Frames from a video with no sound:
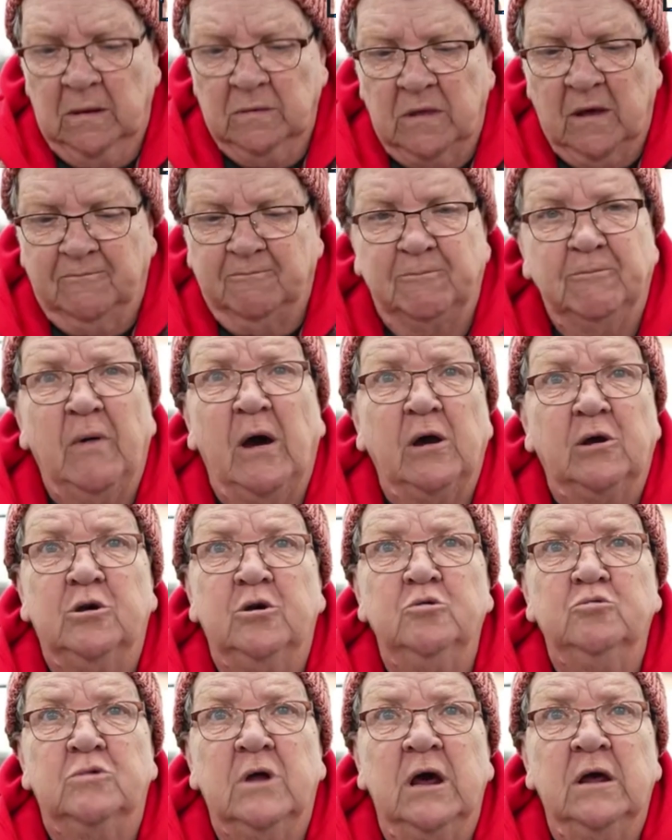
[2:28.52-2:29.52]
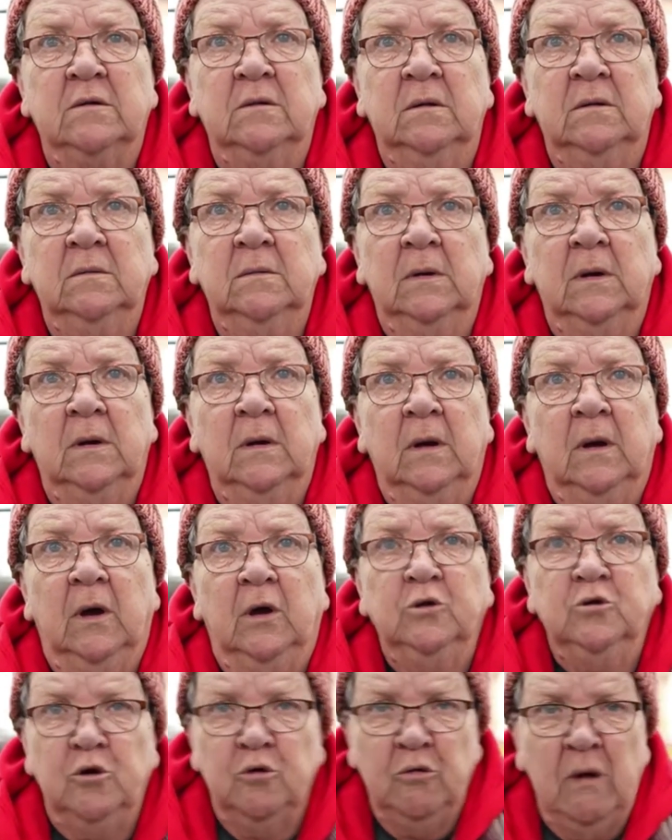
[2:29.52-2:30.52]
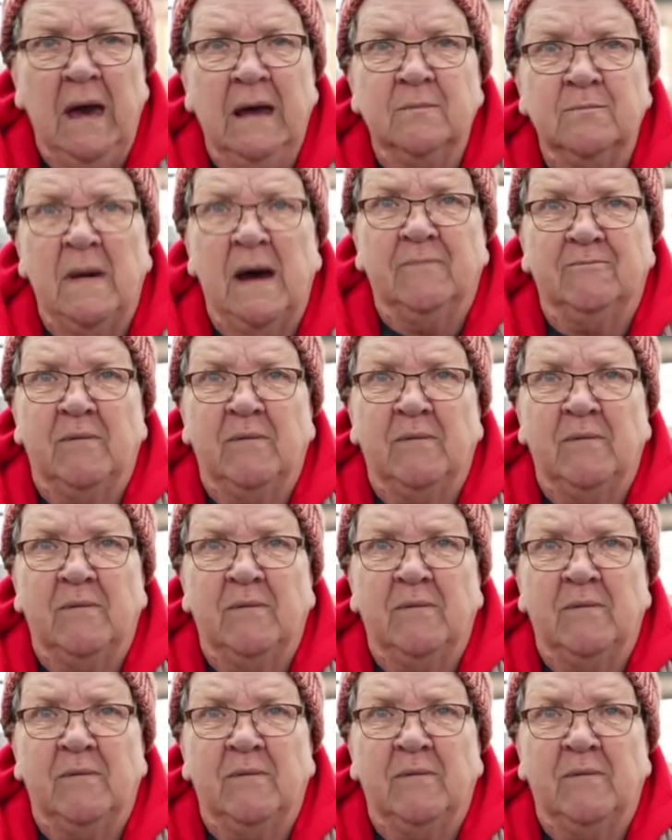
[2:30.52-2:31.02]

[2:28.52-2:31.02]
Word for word: it. The fuck you didn't. you had my